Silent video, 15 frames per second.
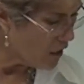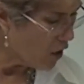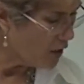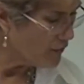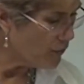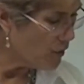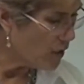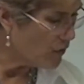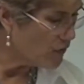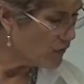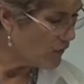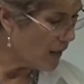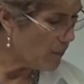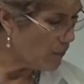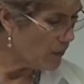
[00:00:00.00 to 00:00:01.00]
the On Your Owns,
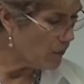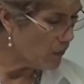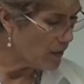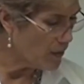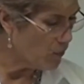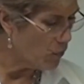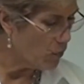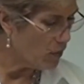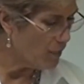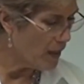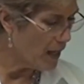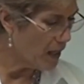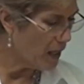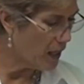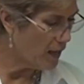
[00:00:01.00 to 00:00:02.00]
5.1, the Bohr
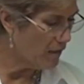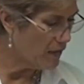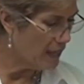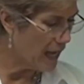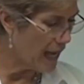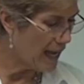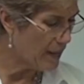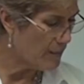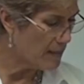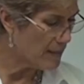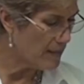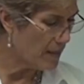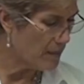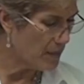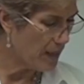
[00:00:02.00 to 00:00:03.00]
model of the atom is
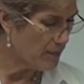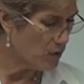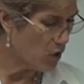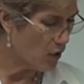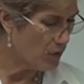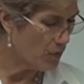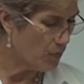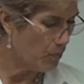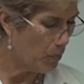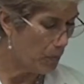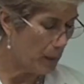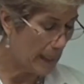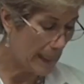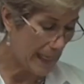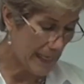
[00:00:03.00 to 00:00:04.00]
sometimes called the
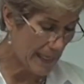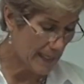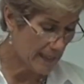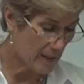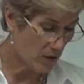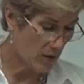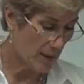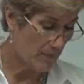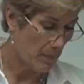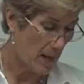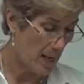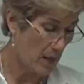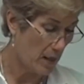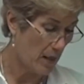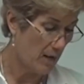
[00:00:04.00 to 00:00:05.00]
planetary
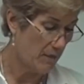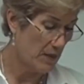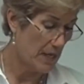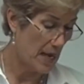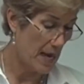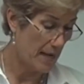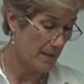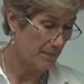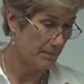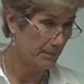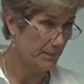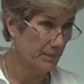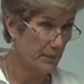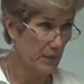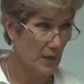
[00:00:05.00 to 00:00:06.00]
model of the atom.
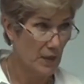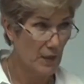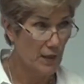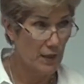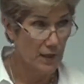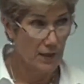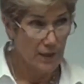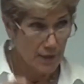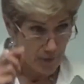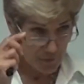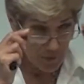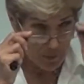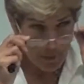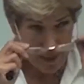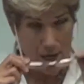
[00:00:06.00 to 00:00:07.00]

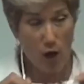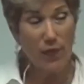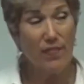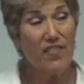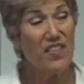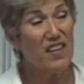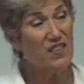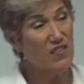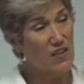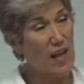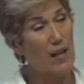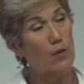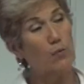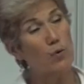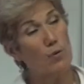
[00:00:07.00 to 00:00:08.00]
Somebody on this
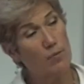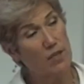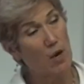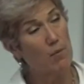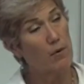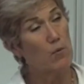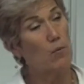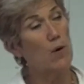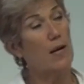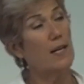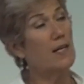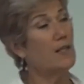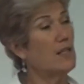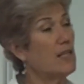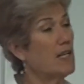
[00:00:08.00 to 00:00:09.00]
side of the room tell me,
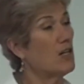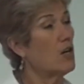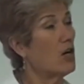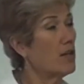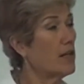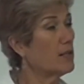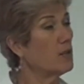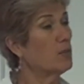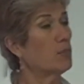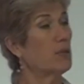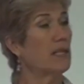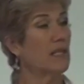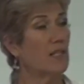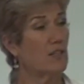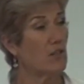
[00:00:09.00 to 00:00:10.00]
why do they call that the
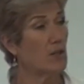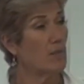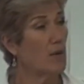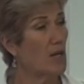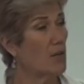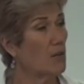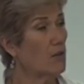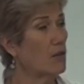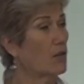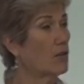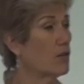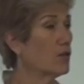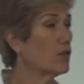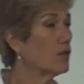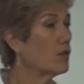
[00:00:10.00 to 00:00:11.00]
planetary model?
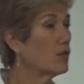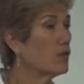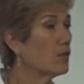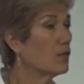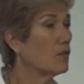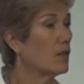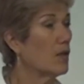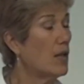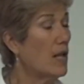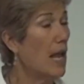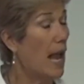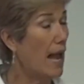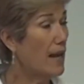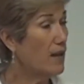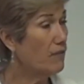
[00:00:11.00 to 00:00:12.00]

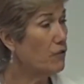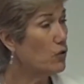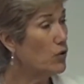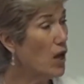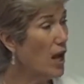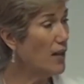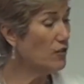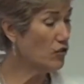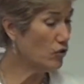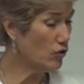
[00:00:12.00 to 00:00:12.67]
And if you're not